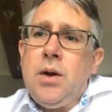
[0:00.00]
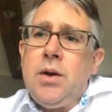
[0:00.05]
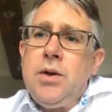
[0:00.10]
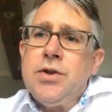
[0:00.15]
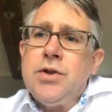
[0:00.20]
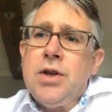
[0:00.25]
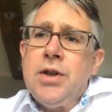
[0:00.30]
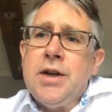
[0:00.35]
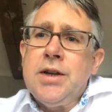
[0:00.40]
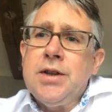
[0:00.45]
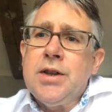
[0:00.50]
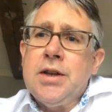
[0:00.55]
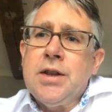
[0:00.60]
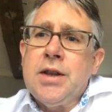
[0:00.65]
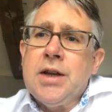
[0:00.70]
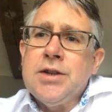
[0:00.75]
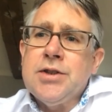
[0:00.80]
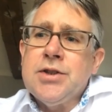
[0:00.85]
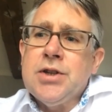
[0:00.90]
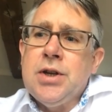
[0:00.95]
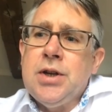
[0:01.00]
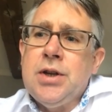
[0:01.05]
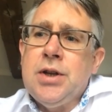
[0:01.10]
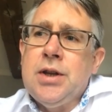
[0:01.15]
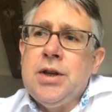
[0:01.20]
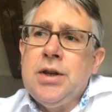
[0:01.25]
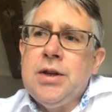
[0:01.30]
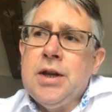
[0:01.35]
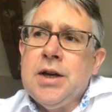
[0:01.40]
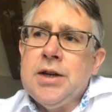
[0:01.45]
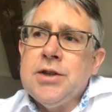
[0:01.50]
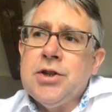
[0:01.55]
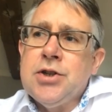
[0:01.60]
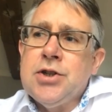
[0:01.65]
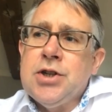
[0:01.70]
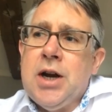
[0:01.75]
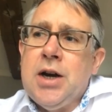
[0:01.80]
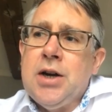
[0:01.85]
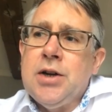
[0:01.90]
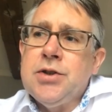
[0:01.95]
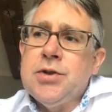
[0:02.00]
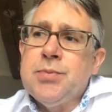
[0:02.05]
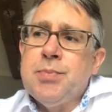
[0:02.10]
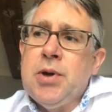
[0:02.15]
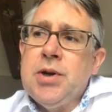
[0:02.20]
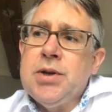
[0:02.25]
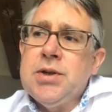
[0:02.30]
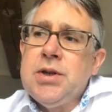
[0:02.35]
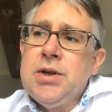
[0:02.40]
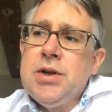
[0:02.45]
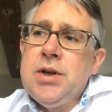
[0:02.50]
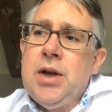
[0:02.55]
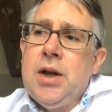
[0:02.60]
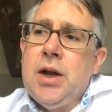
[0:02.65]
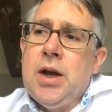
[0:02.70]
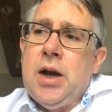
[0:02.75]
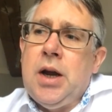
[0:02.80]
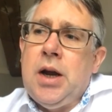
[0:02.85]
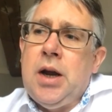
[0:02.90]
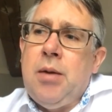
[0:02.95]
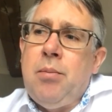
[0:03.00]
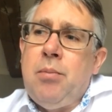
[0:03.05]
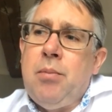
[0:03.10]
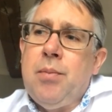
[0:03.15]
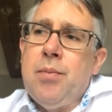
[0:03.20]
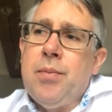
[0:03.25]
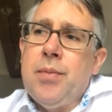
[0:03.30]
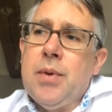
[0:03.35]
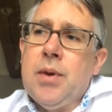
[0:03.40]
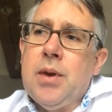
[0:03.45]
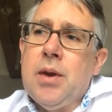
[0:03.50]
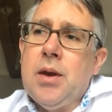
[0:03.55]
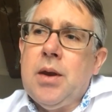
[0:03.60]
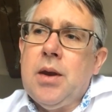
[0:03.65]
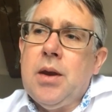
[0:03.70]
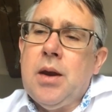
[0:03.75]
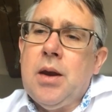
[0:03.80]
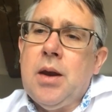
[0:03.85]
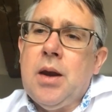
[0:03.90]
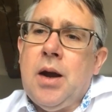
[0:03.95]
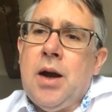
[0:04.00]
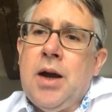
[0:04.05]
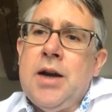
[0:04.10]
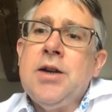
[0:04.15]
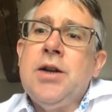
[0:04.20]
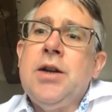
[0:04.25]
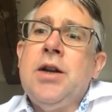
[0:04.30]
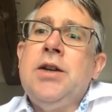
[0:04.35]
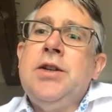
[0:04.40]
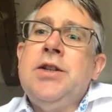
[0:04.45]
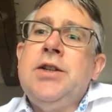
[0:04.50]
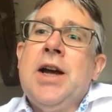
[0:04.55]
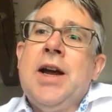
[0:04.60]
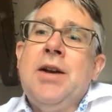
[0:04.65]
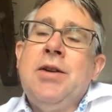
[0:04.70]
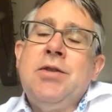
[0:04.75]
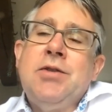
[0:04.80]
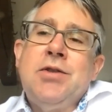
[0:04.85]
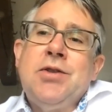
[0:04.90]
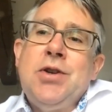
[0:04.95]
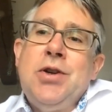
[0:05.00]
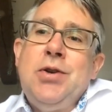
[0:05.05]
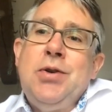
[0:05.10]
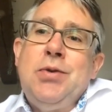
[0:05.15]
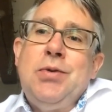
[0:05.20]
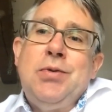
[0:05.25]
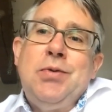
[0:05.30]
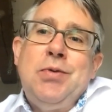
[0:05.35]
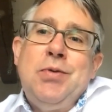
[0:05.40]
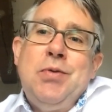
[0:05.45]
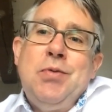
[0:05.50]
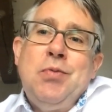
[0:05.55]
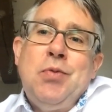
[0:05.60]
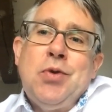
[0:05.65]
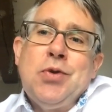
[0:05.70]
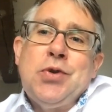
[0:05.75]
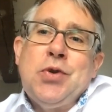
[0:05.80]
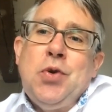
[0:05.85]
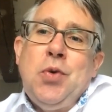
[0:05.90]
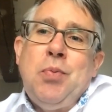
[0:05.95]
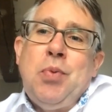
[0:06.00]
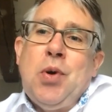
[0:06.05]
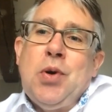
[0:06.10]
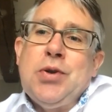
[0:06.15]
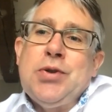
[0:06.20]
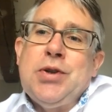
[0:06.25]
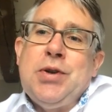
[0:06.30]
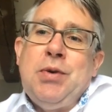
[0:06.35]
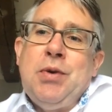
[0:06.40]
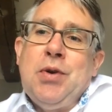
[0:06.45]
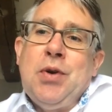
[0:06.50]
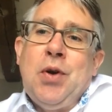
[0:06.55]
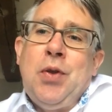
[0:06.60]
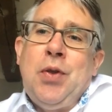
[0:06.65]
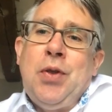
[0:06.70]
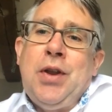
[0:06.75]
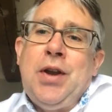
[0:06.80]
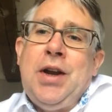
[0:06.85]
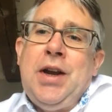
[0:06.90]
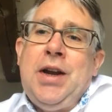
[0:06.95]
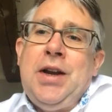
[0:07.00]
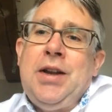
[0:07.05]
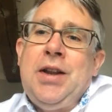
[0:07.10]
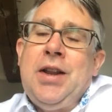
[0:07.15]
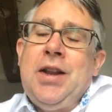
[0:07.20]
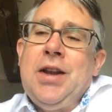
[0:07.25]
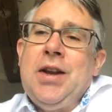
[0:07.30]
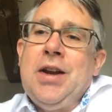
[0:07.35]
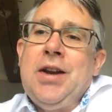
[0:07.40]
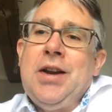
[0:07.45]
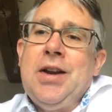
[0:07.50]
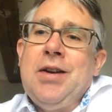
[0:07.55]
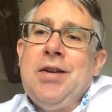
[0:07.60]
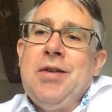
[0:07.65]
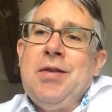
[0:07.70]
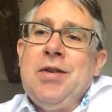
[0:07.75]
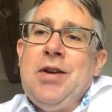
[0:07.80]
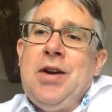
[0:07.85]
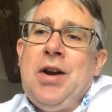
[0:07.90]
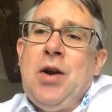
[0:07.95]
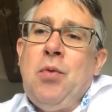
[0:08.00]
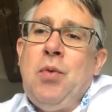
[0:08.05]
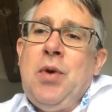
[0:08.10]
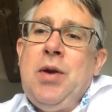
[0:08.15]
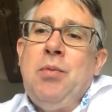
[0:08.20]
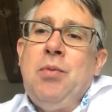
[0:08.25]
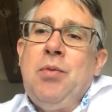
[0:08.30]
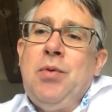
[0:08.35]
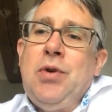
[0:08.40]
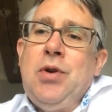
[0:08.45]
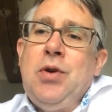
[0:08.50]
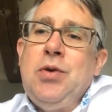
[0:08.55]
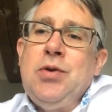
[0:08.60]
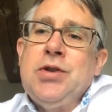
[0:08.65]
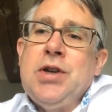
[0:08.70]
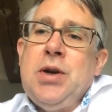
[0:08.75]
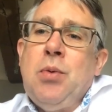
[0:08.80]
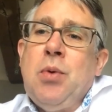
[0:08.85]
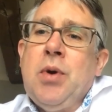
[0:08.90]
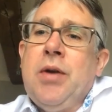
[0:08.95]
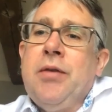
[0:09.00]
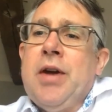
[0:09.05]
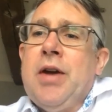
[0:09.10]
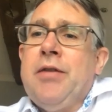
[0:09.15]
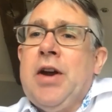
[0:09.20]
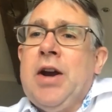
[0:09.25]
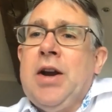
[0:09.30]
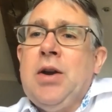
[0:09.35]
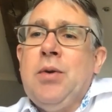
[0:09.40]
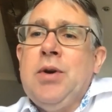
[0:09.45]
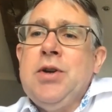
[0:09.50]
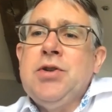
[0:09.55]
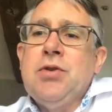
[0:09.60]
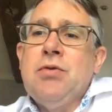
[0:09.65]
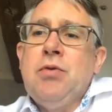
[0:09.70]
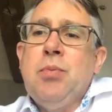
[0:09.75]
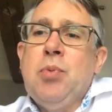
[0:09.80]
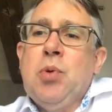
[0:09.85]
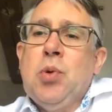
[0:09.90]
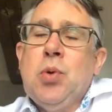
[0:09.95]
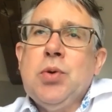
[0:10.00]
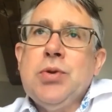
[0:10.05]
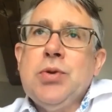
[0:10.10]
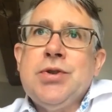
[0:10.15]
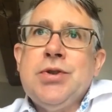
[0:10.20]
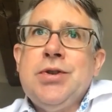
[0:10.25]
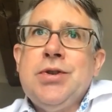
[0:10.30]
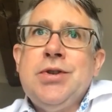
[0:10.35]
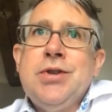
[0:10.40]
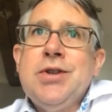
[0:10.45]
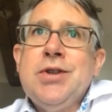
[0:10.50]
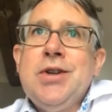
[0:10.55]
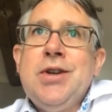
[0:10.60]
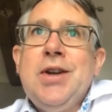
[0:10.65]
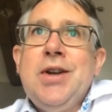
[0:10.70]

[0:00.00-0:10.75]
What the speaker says: So that's a challenge. But I don't know, Dan, what's your policy on you see one of our valuation reports, and